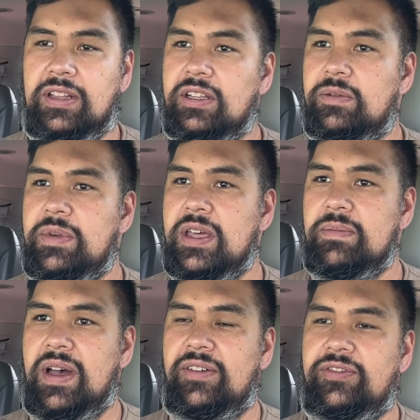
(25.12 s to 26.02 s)
a little bit.
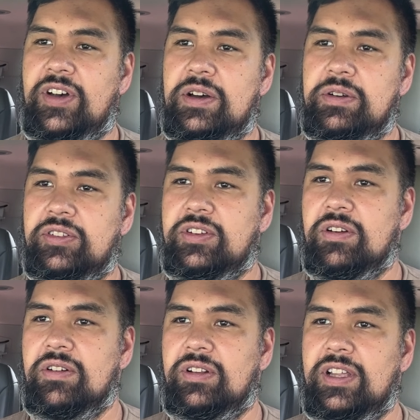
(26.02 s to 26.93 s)
My phone is
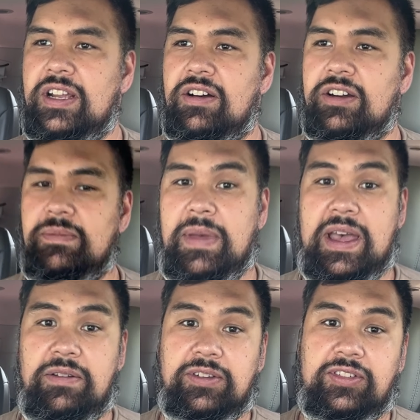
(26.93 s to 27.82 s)
currently on a
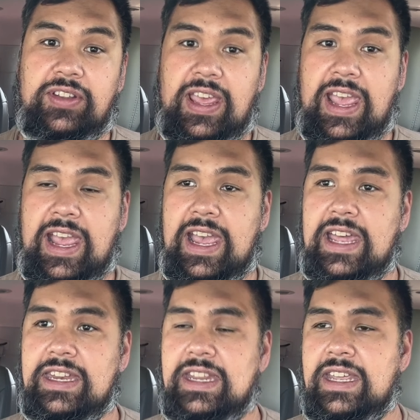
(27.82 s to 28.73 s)
mount
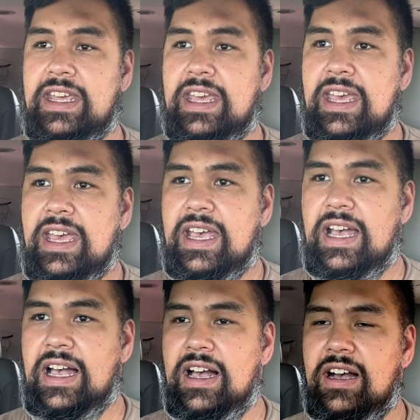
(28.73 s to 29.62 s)

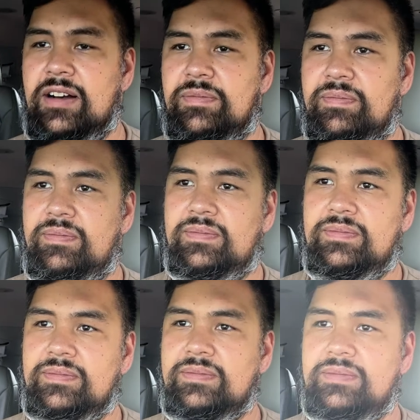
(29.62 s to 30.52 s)
and um,
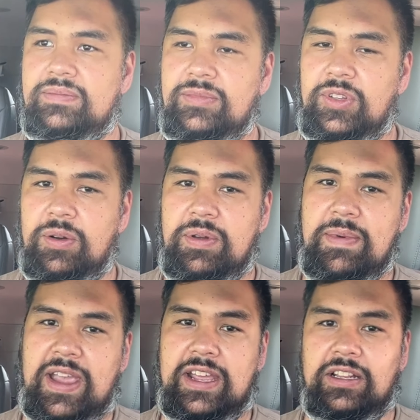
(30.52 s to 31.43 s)
so we
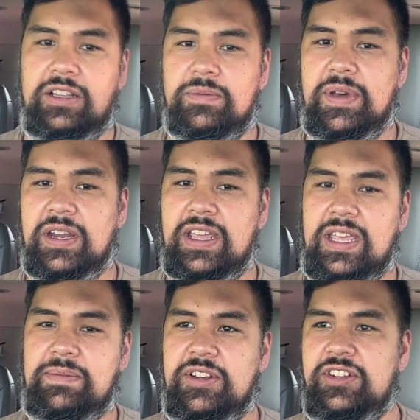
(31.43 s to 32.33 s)
may get a little bit of
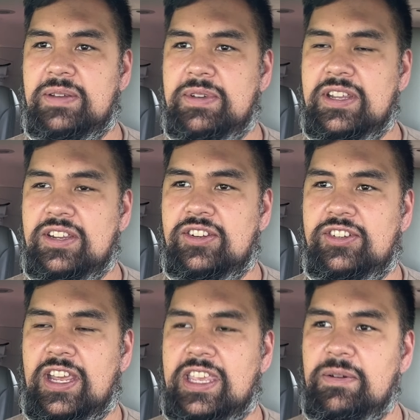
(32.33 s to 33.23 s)
heebie-jeebie,
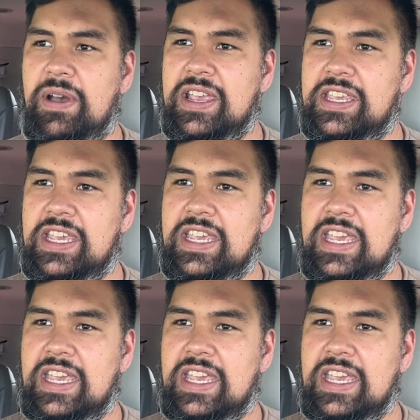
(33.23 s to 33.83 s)
shaky-wakey,